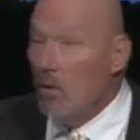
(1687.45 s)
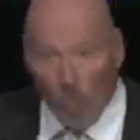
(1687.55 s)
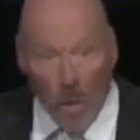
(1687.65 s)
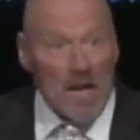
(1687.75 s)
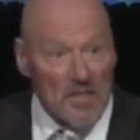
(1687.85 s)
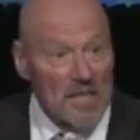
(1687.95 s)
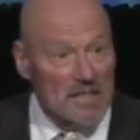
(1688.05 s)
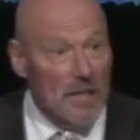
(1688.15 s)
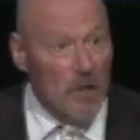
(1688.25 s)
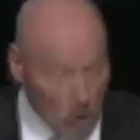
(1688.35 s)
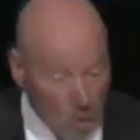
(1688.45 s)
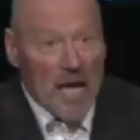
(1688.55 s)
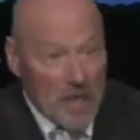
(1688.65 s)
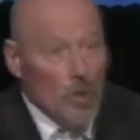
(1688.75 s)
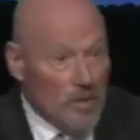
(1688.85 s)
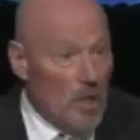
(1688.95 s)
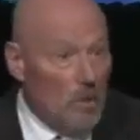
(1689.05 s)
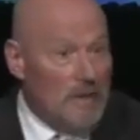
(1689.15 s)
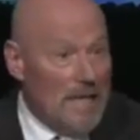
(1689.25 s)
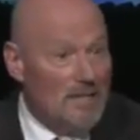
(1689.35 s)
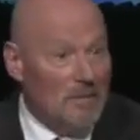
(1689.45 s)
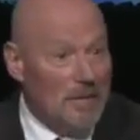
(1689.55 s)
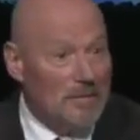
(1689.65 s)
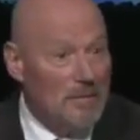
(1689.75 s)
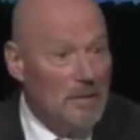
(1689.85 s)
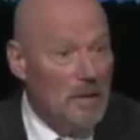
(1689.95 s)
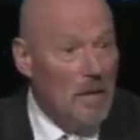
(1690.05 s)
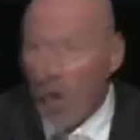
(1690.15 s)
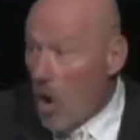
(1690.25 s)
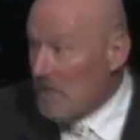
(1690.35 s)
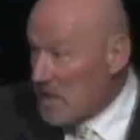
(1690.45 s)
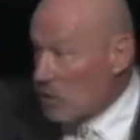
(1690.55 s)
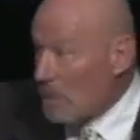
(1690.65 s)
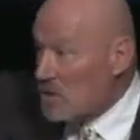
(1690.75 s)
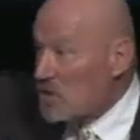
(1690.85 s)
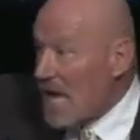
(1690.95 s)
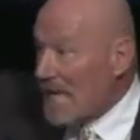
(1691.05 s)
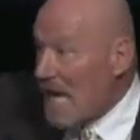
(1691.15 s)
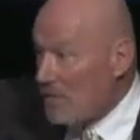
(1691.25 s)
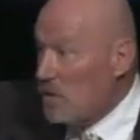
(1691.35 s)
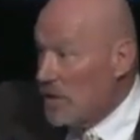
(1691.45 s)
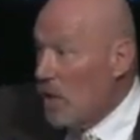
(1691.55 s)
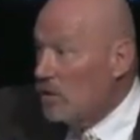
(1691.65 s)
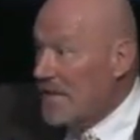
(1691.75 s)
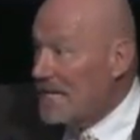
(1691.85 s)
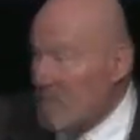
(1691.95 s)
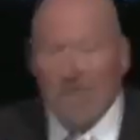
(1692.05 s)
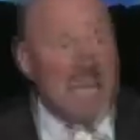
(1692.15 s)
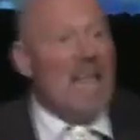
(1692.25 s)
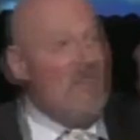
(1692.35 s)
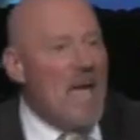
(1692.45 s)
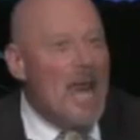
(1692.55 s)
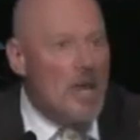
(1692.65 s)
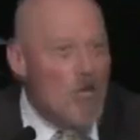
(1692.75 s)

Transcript: One of the things they knew the Old Testament. All these scriptures I gave you in the Old Testament, they